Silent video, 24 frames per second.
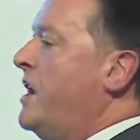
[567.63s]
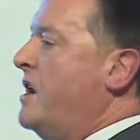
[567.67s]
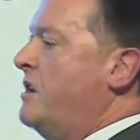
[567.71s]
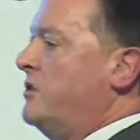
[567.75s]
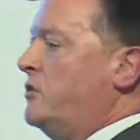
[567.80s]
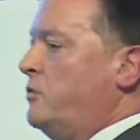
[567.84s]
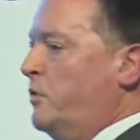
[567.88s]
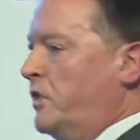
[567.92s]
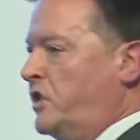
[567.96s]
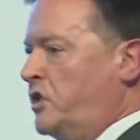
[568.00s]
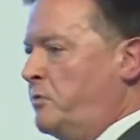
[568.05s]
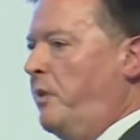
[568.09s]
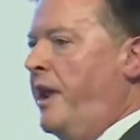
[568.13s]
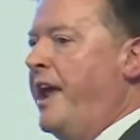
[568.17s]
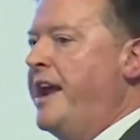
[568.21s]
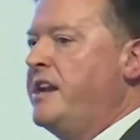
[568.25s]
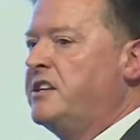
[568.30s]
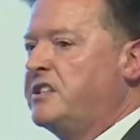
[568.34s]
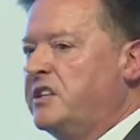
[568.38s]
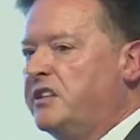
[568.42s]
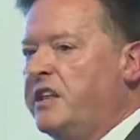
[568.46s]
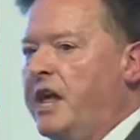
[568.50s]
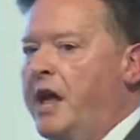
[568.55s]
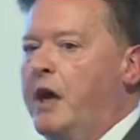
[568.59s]
to explain
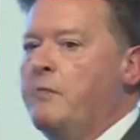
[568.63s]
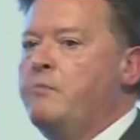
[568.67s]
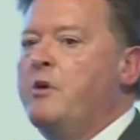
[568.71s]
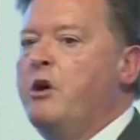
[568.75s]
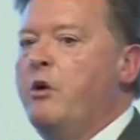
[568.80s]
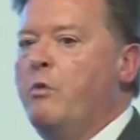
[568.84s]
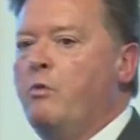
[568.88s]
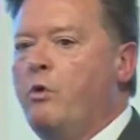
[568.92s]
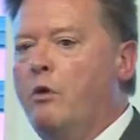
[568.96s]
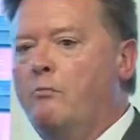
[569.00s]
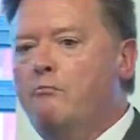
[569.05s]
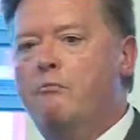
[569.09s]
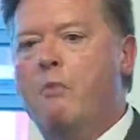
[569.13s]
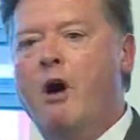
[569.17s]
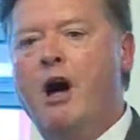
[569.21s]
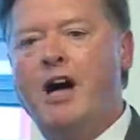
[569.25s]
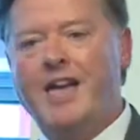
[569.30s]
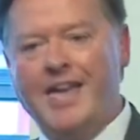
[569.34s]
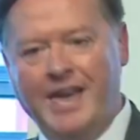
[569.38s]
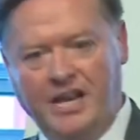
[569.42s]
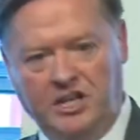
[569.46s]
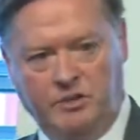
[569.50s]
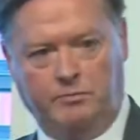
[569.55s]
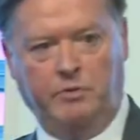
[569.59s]
to them what
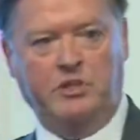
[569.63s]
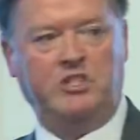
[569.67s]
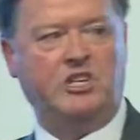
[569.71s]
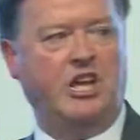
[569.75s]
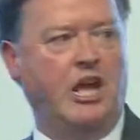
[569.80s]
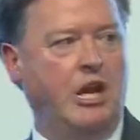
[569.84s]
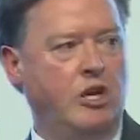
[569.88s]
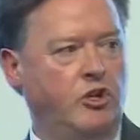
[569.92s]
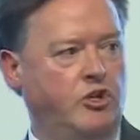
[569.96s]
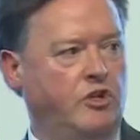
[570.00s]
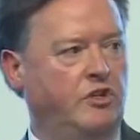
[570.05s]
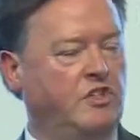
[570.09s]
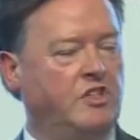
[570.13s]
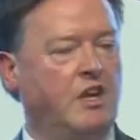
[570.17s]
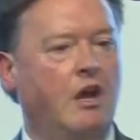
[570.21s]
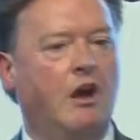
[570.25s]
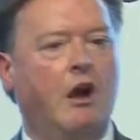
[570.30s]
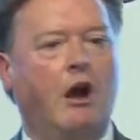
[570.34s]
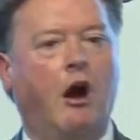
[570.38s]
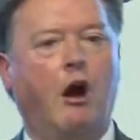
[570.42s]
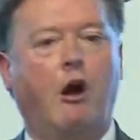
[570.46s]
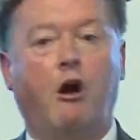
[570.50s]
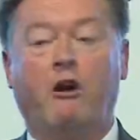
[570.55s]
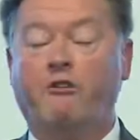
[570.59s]
my expectations
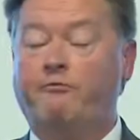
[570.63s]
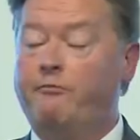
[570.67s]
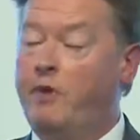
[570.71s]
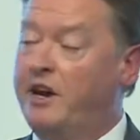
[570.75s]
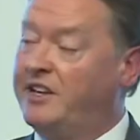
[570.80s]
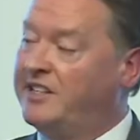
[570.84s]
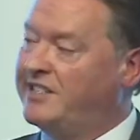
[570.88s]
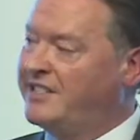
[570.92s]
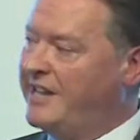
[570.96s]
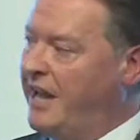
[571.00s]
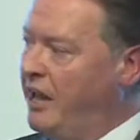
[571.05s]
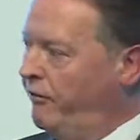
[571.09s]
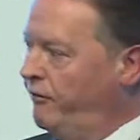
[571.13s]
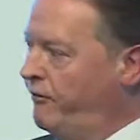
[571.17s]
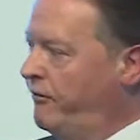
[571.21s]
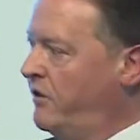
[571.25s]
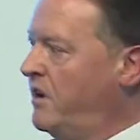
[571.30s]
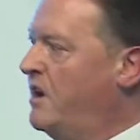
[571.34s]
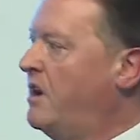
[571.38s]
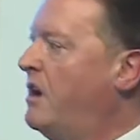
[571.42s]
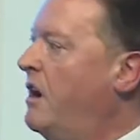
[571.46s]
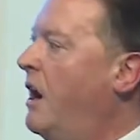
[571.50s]
are of myself